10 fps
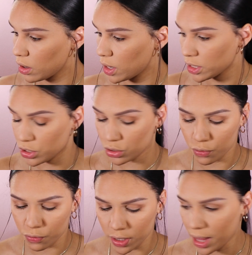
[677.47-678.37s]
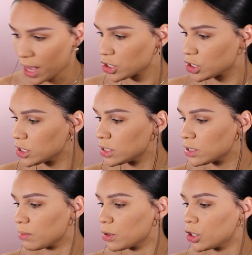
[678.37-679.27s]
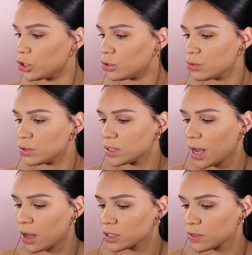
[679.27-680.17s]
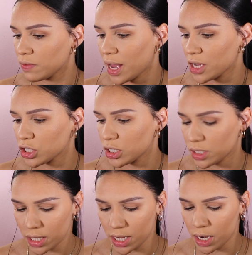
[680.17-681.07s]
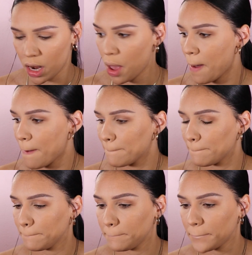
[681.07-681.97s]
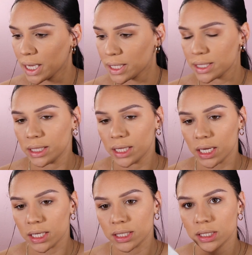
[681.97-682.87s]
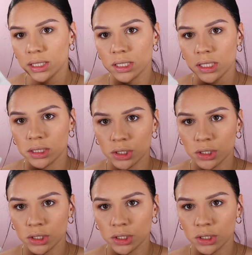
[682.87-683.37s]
Okay, so for lashes, I'm gonna use the House of Lashes in Pixie Luxe.